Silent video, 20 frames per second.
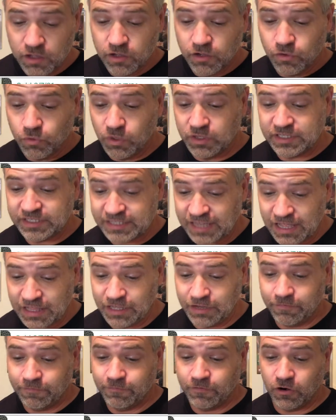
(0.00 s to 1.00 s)
was selling
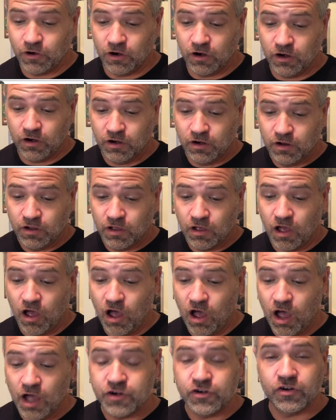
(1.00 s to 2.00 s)
for
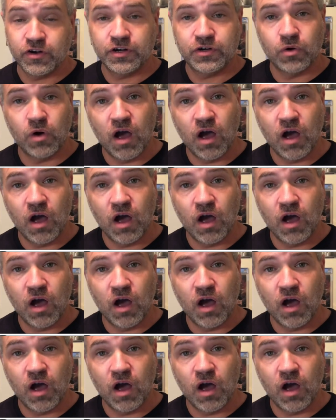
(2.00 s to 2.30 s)
$100 to